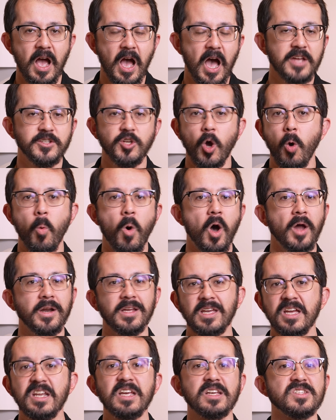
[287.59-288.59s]
I don't want
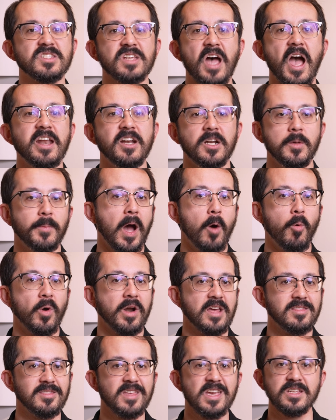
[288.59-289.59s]
to get excited about what
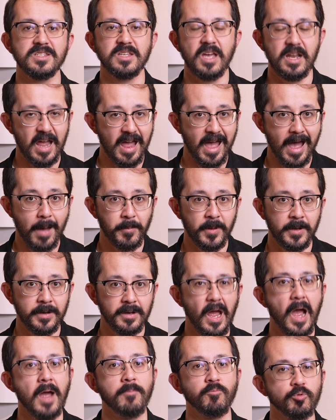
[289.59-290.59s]
I think is going to
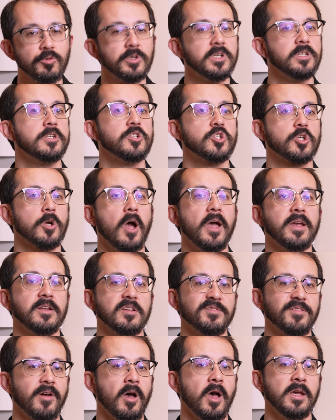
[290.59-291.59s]
happen. I'm really trying
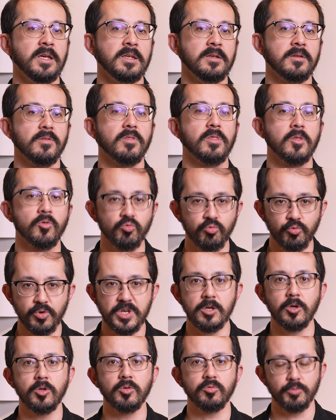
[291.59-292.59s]
to find the
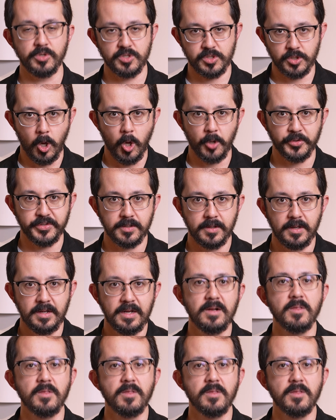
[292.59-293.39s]
real result.